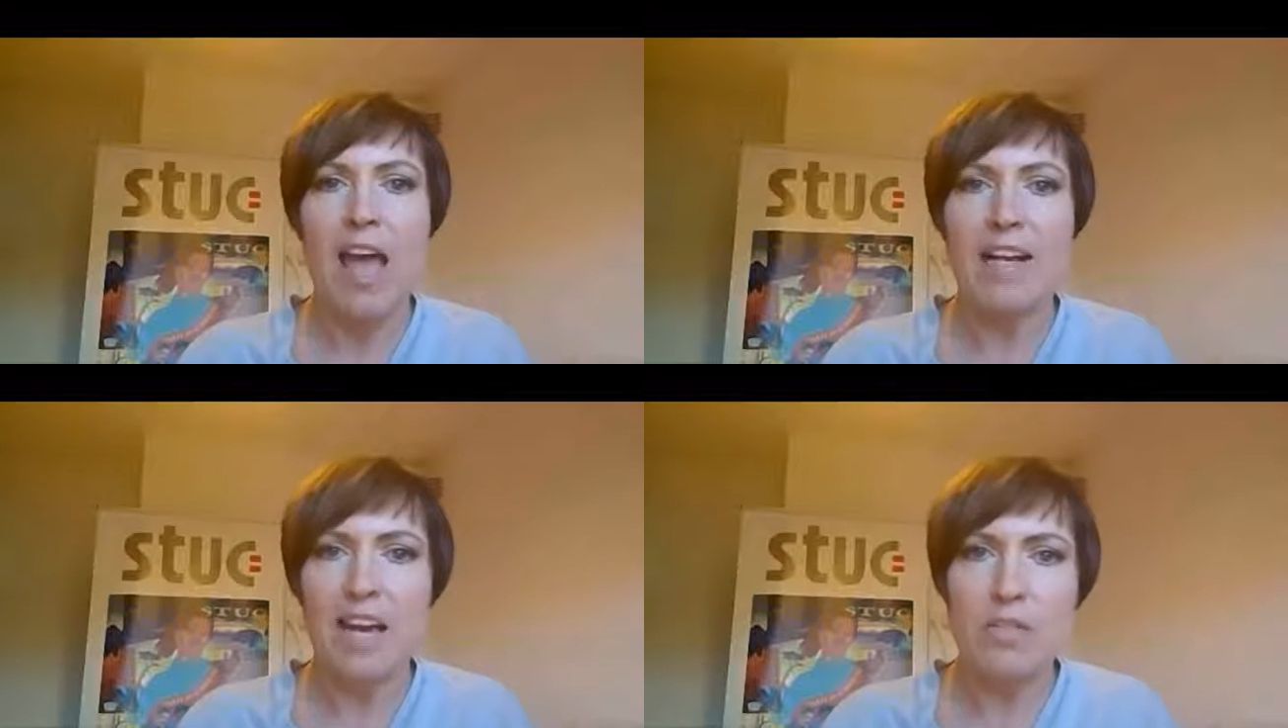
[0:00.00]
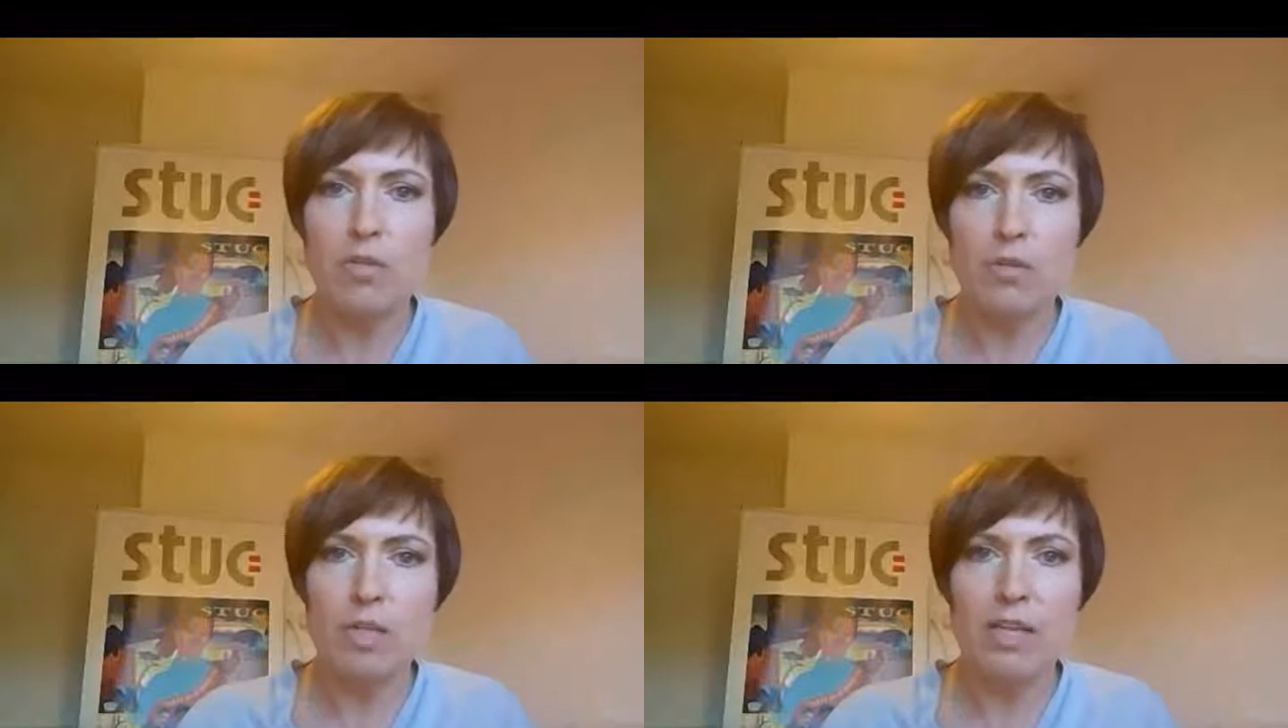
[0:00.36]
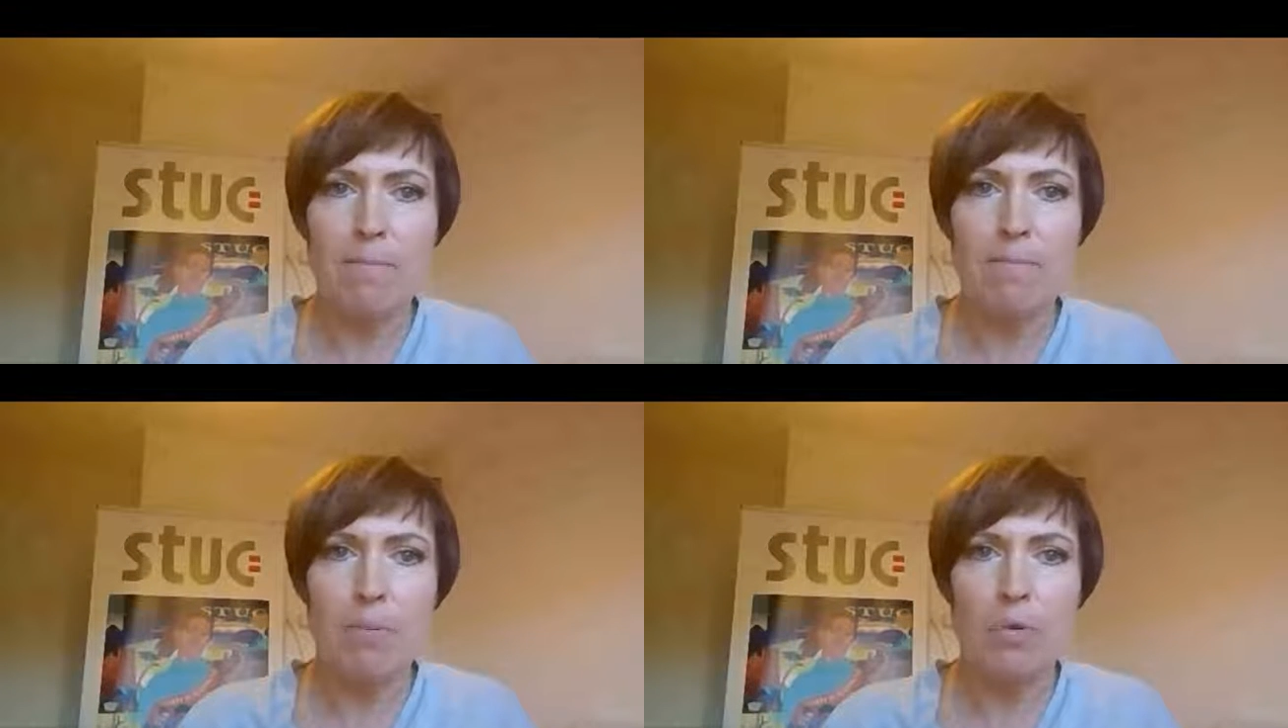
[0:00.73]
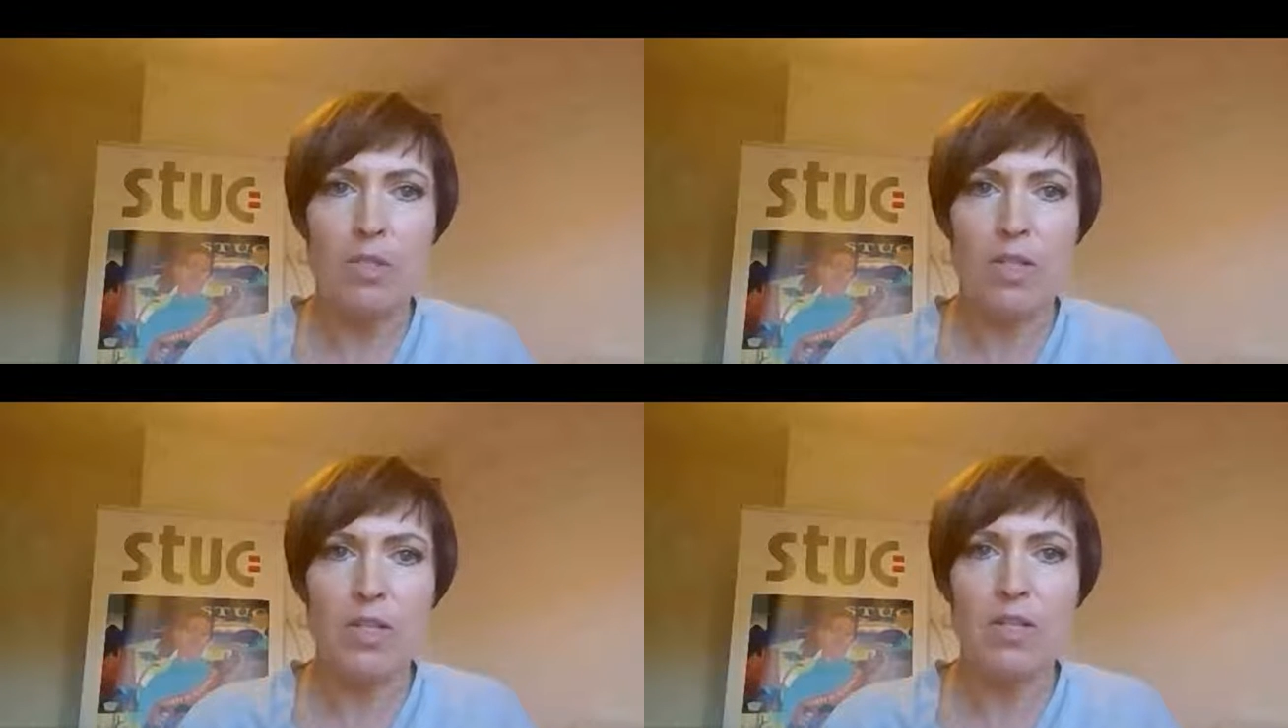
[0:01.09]
And it is really
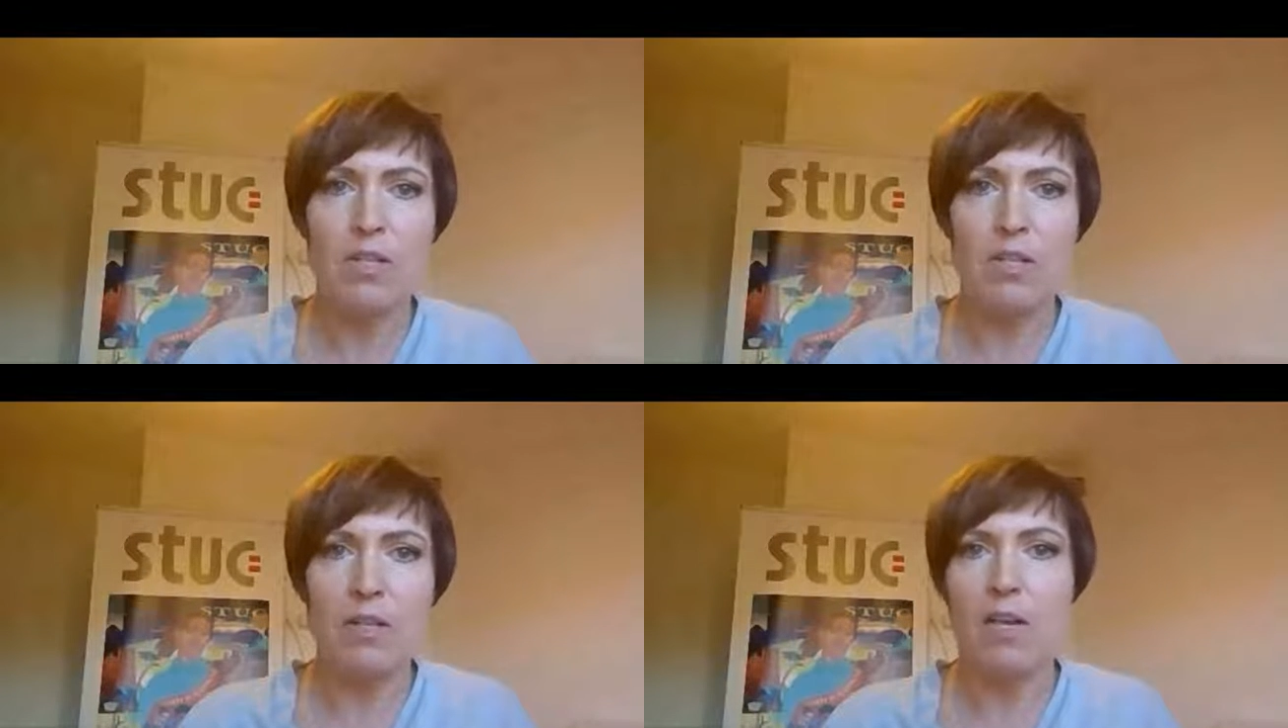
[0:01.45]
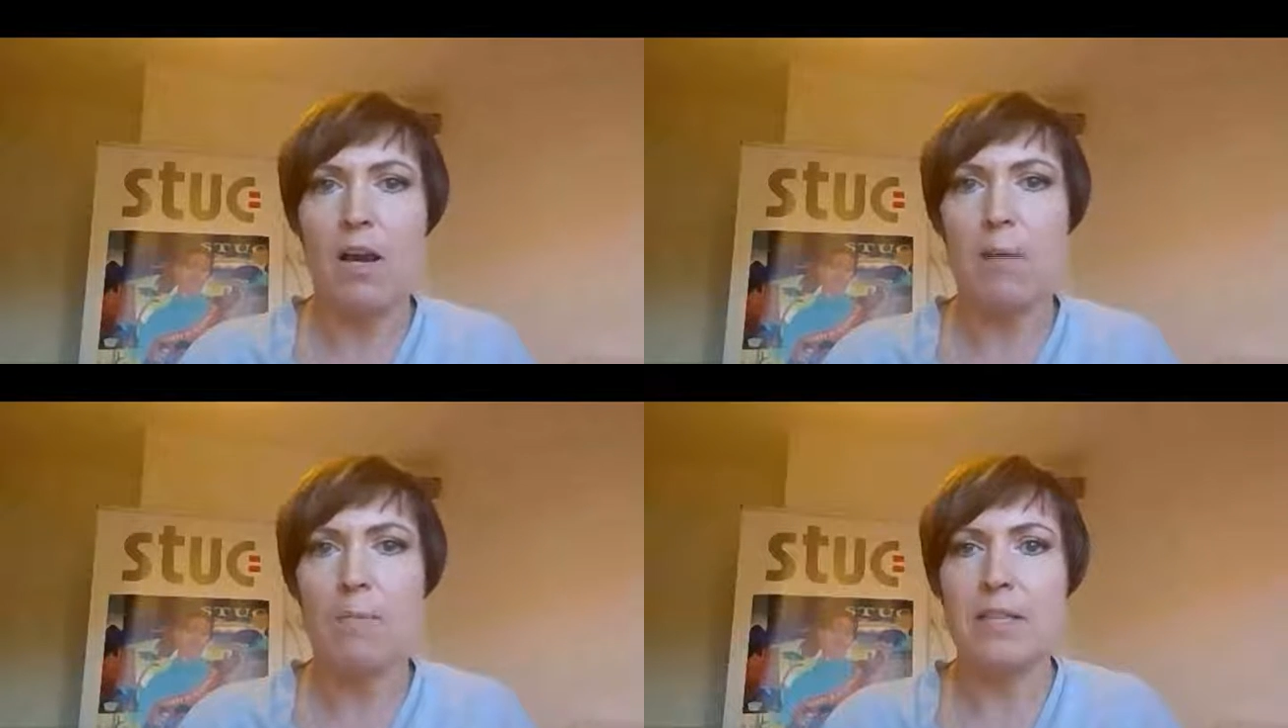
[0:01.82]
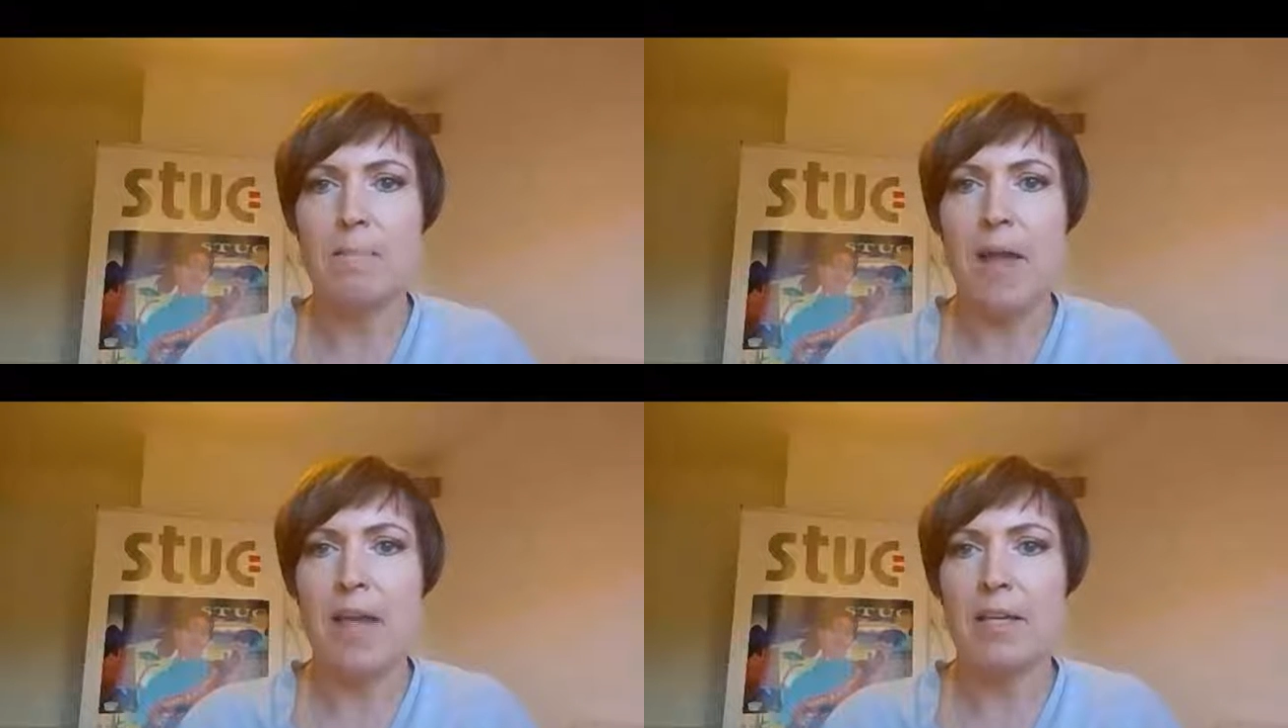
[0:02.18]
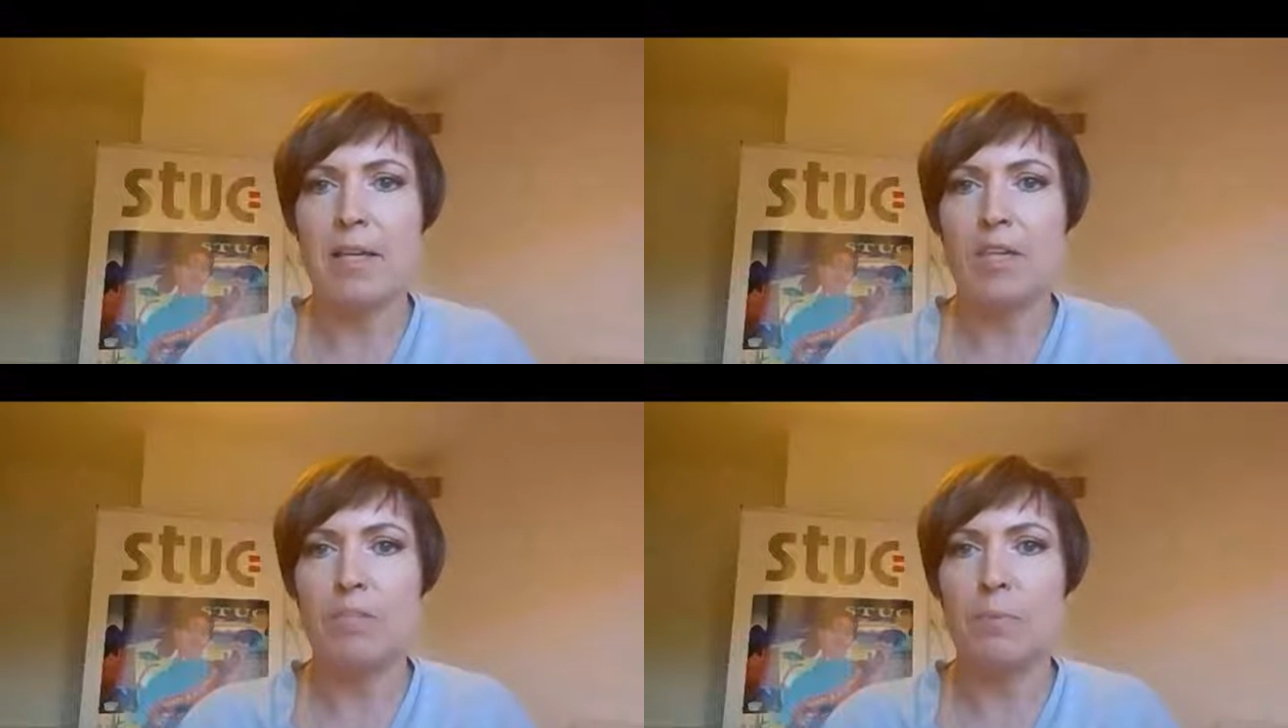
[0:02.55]
important that they come as a
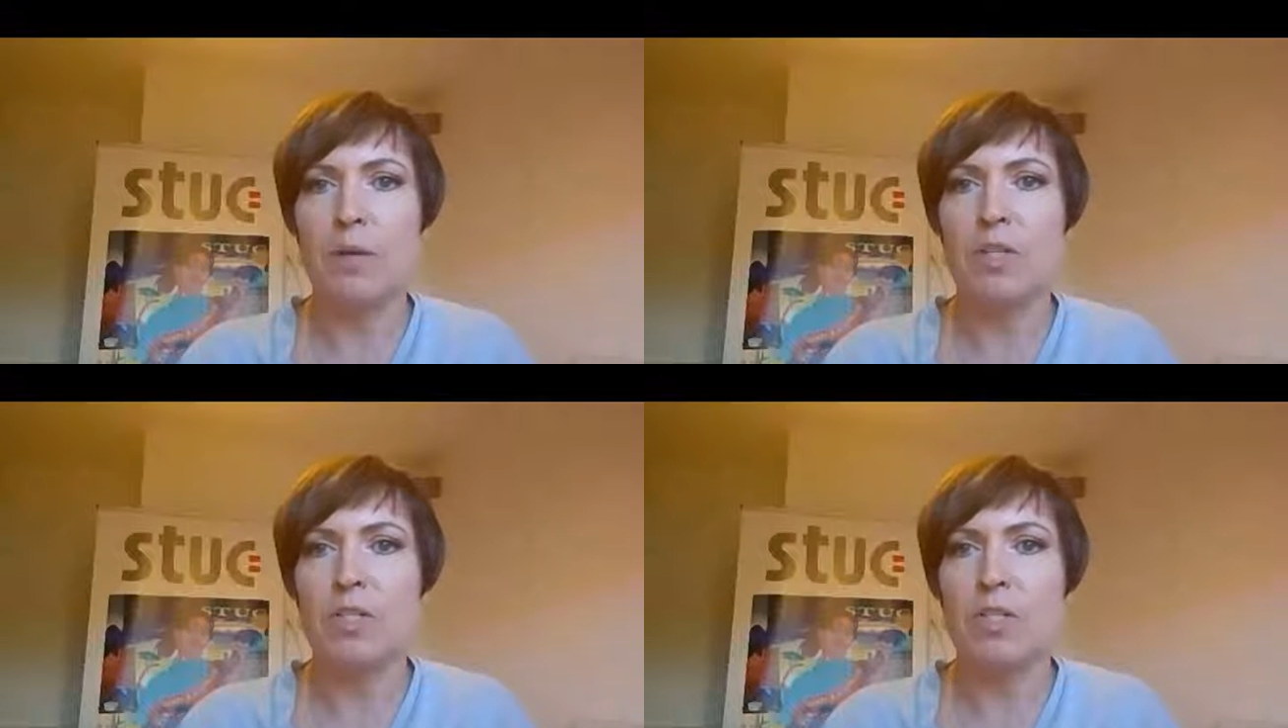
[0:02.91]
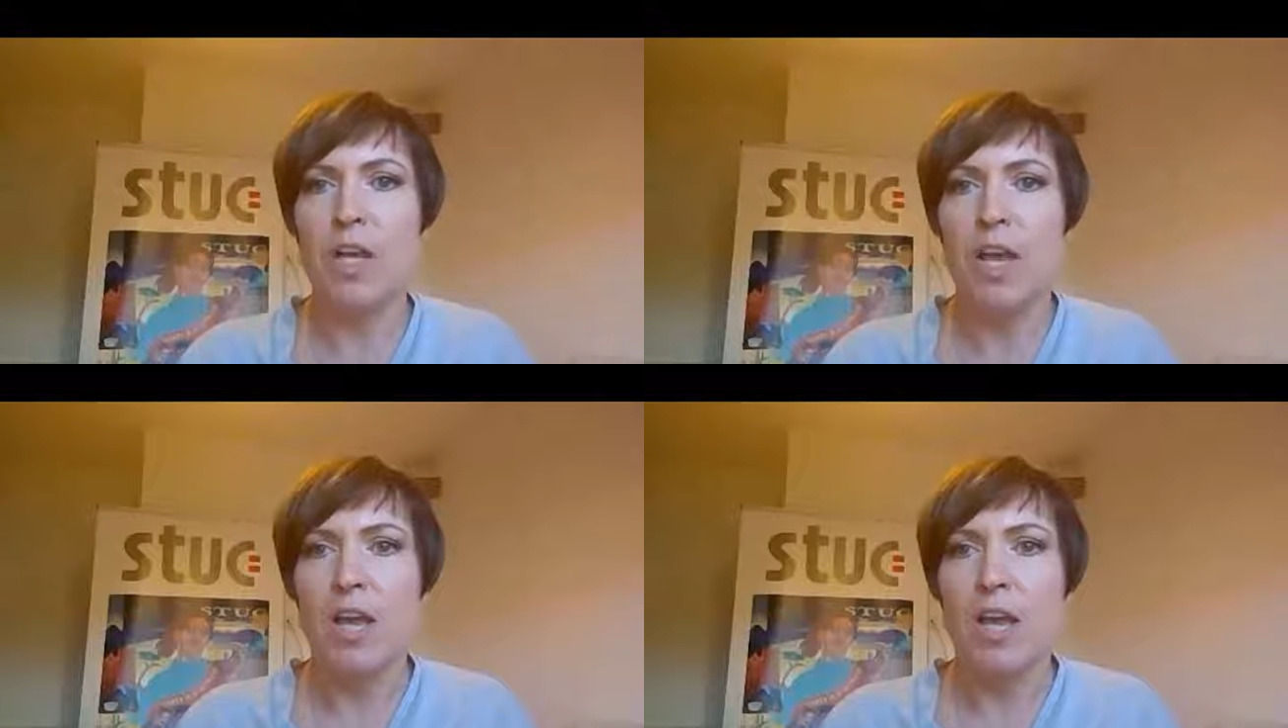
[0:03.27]
package, because